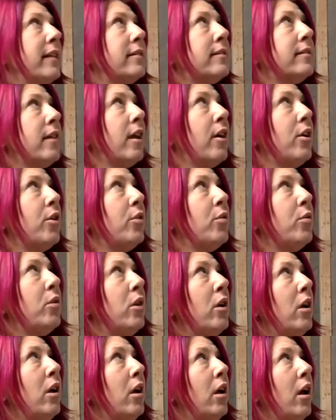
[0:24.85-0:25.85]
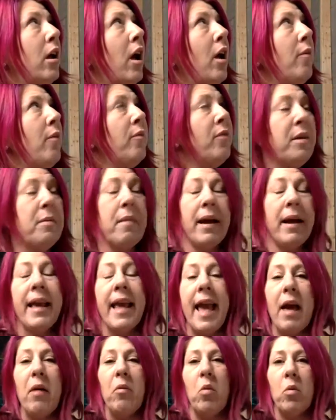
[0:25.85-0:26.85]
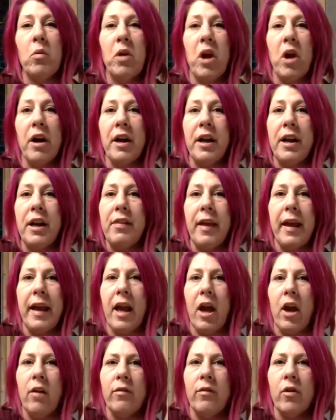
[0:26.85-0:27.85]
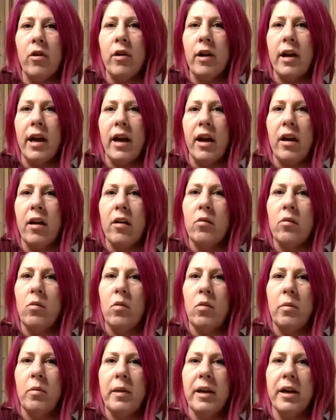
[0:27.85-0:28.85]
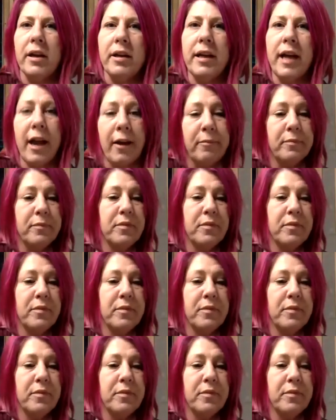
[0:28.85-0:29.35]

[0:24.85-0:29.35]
So hopefully my cat won't knock anything over and we'll be good to go.